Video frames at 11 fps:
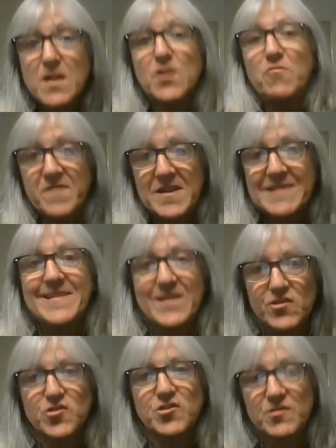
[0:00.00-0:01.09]
it's one
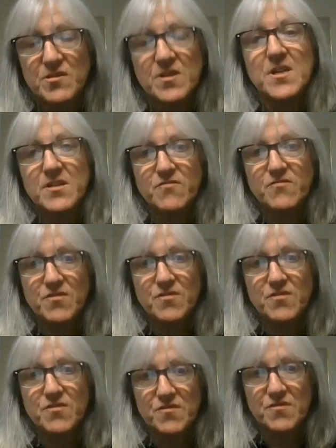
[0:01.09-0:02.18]
eco-village,
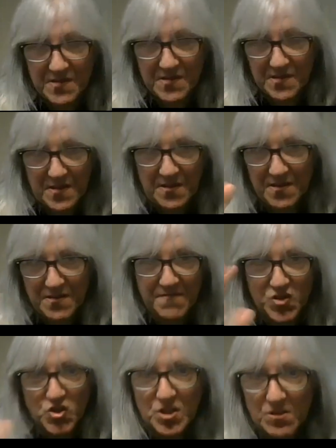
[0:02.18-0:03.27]
there's
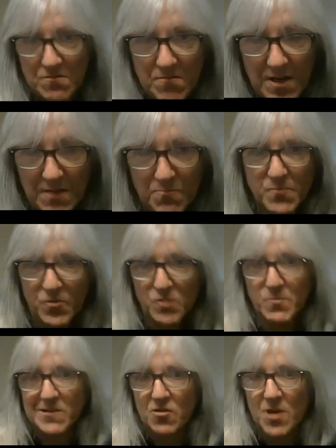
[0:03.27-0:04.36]
this division
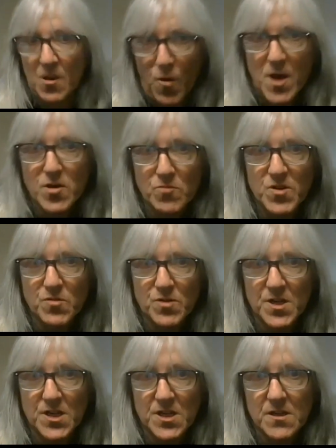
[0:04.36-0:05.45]
and people belong in
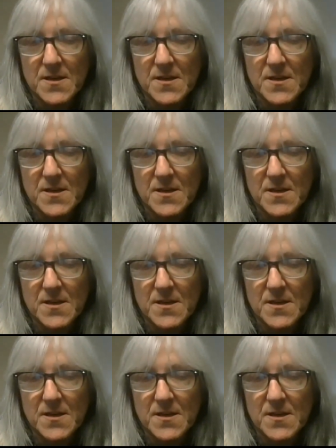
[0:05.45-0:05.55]
one